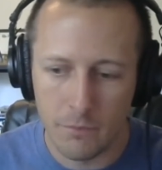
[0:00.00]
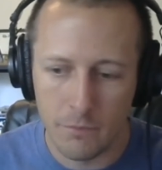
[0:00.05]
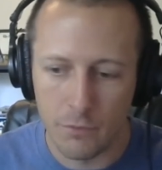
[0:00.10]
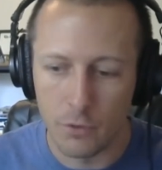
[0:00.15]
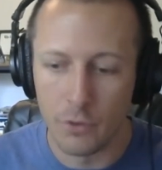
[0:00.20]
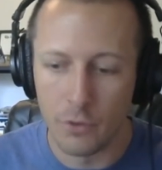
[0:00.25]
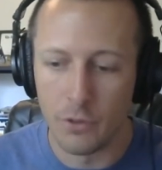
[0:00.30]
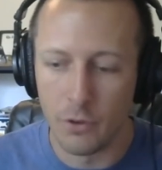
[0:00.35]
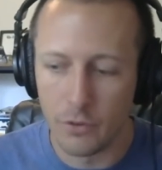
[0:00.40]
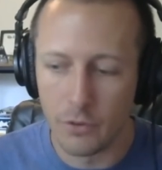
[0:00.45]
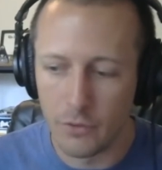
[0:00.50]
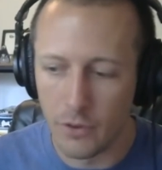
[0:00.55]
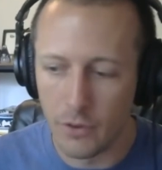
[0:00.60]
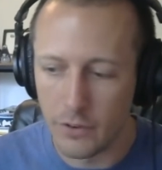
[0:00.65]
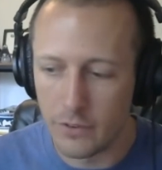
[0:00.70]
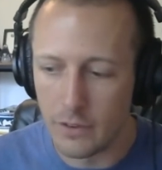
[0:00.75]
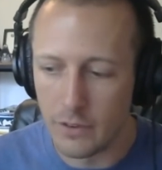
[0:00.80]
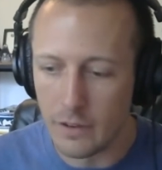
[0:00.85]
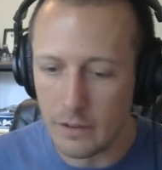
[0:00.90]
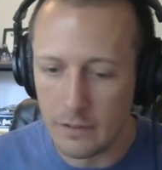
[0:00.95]
for those of
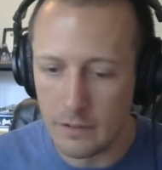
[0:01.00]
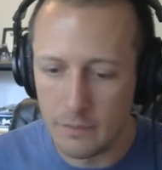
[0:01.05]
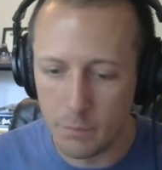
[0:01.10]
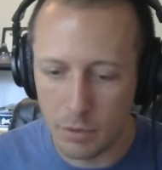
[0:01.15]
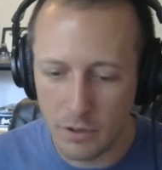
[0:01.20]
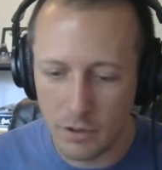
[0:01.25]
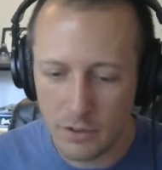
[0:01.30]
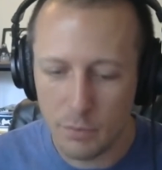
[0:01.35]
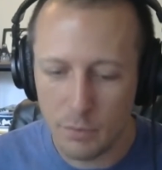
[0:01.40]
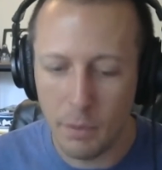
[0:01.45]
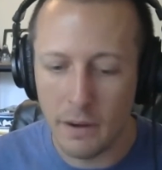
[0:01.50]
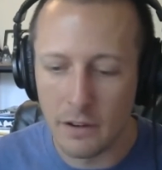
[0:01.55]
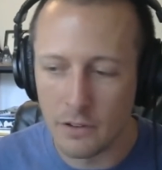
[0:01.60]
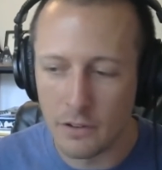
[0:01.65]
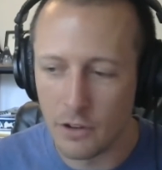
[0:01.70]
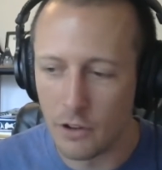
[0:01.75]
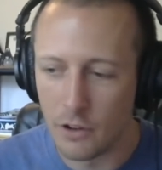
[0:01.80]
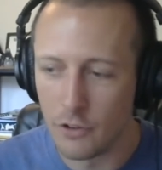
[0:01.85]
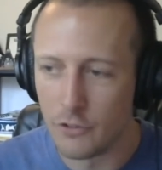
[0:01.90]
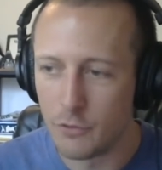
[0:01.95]
us that participate in
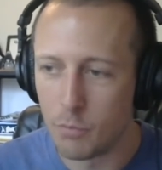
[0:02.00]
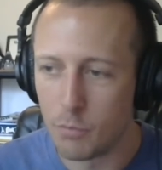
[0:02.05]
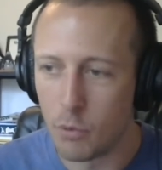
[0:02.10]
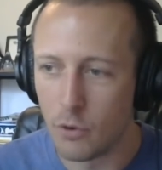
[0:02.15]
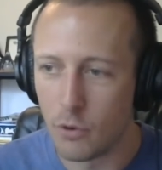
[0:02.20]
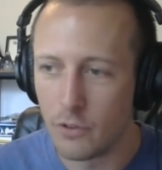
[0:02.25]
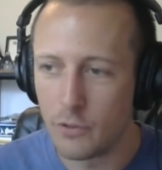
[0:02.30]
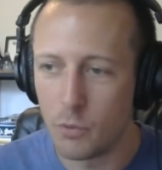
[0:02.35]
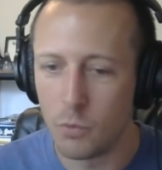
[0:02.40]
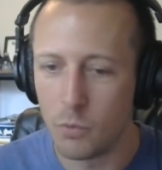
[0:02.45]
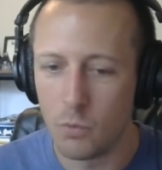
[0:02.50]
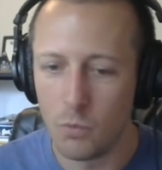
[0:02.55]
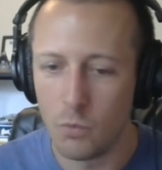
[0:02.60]
college sports,